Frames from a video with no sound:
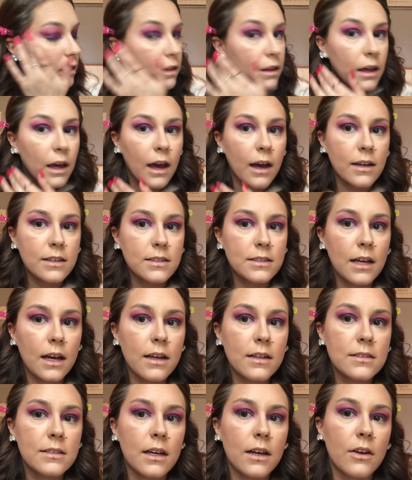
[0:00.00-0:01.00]
the
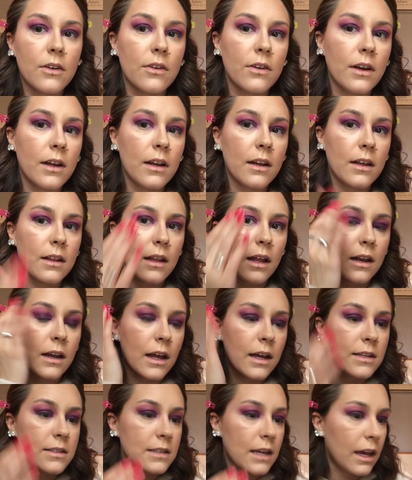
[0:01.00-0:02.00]
excess and creating that
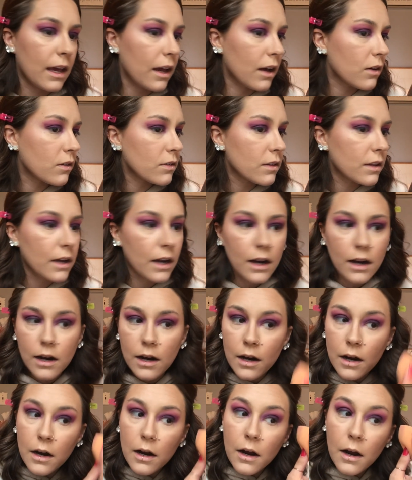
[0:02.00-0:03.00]
nice angle there.